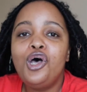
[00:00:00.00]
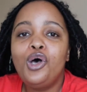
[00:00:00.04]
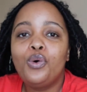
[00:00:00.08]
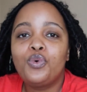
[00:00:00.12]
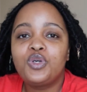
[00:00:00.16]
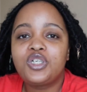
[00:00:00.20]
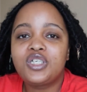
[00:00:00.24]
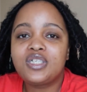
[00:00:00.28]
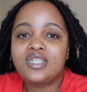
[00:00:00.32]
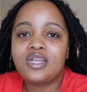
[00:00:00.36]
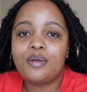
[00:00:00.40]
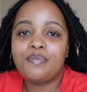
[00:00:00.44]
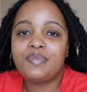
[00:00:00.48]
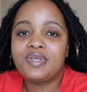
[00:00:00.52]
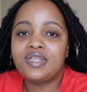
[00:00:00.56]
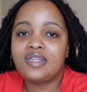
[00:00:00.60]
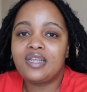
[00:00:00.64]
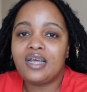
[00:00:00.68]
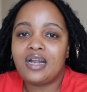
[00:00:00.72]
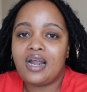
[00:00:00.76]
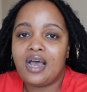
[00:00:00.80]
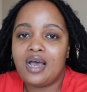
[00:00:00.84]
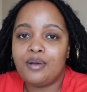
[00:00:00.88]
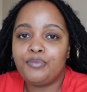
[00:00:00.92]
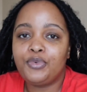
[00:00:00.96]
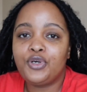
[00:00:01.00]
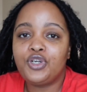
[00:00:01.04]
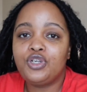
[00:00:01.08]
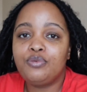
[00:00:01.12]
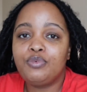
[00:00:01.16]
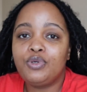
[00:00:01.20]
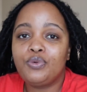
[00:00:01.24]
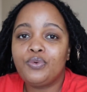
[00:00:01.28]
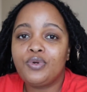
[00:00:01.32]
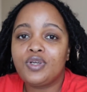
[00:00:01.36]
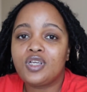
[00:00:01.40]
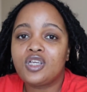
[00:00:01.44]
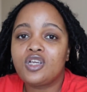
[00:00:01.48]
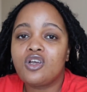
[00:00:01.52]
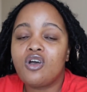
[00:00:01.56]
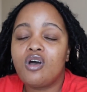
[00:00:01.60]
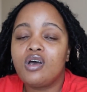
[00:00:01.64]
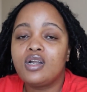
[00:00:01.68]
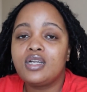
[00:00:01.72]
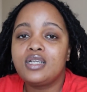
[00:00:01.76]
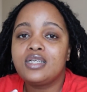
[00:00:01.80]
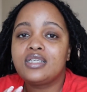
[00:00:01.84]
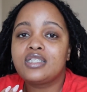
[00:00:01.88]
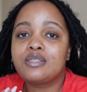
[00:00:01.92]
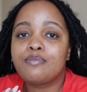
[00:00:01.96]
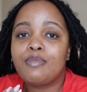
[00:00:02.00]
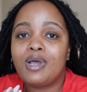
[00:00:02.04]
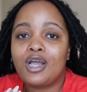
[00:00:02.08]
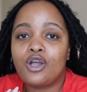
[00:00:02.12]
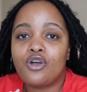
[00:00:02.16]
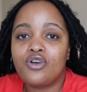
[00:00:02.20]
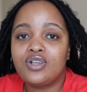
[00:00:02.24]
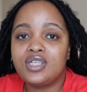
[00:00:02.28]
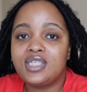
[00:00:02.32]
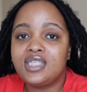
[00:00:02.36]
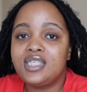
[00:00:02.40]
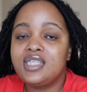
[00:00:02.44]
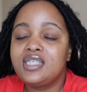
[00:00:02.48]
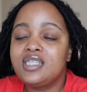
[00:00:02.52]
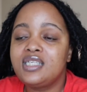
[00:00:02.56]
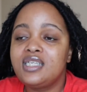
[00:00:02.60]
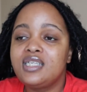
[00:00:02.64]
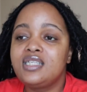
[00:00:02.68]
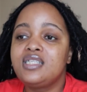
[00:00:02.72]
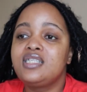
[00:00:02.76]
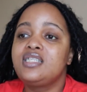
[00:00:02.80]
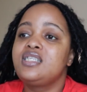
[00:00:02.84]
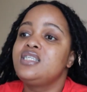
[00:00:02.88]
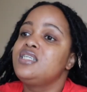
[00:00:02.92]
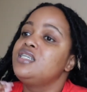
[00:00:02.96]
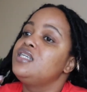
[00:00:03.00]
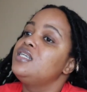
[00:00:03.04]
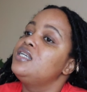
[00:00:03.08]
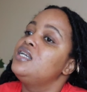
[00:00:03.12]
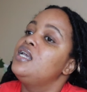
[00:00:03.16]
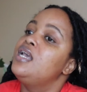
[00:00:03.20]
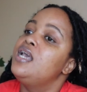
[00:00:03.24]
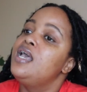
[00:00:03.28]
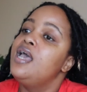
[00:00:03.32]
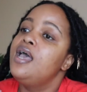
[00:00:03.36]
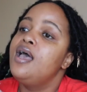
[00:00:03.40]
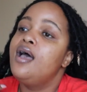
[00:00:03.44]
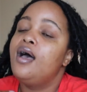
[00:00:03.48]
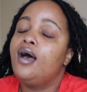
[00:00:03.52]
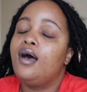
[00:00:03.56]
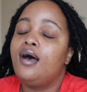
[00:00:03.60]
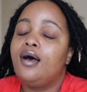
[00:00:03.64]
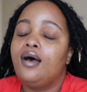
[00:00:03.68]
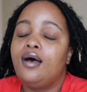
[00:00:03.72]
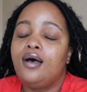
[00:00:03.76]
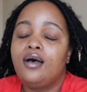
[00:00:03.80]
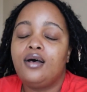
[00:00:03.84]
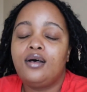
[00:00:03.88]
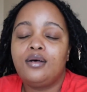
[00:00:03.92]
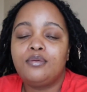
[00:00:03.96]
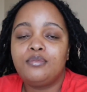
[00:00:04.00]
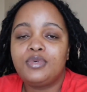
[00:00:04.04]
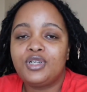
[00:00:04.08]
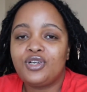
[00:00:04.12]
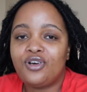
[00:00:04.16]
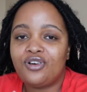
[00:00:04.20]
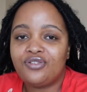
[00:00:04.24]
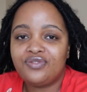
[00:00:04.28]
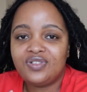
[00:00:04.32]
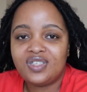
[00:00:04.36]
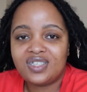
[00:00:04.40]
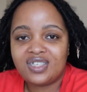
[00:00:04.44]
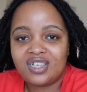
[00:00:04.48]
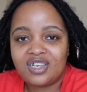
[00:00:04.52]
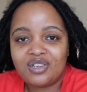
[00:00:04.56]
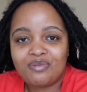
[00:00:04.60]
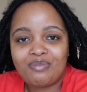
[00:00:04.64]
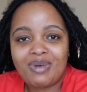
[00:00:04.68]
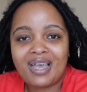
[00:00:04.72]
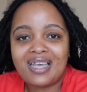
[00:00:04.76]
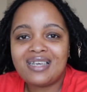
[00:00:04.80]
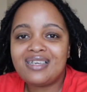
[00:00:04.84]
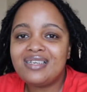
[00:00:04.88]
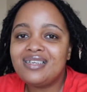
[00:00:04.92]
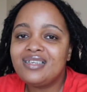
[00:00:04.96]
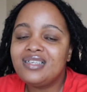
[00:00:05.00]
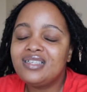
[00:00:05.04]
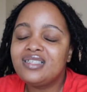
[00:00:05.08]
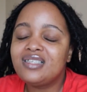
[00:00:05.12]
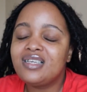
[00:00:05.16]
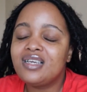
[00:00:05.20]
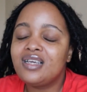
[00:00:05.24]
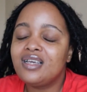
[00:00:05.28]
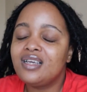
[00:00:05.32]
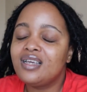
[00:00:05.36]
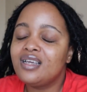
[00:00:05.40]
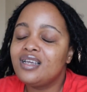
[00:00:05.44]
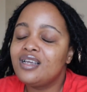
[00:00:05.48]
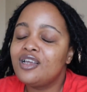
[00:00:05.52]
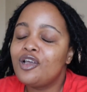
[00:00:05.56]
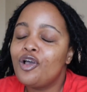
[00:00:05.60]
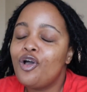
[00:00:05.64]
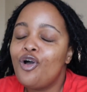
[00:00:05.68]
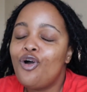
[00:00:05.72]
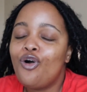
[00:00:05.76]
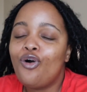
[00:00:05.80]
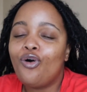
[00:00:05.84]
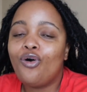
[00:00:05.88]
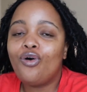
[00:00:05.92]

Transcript: which is something that I'm going to be working on, is my consistency, and obviously my eating.